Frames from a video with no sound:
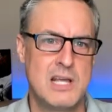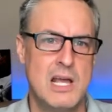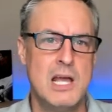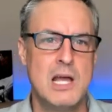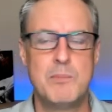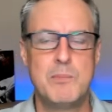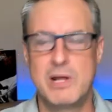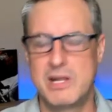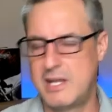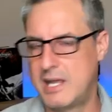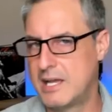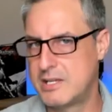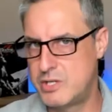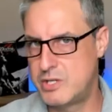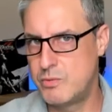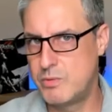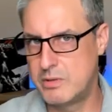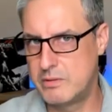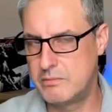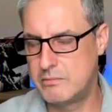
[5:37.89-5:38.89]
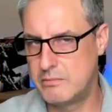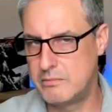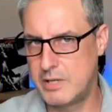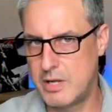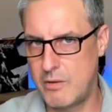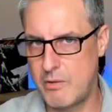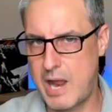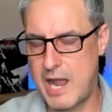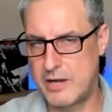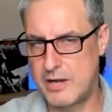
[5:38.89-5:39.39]
But yes, you would
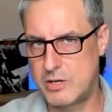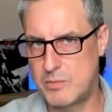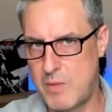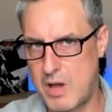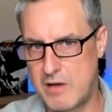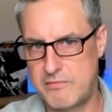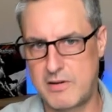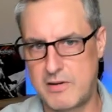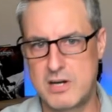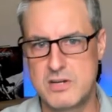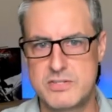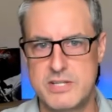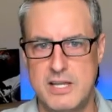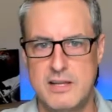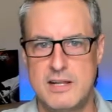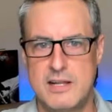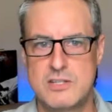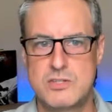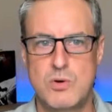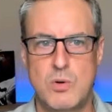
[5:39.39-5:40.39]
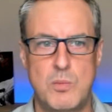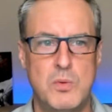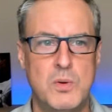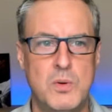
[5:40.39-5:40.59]
add your modifiers in as normal.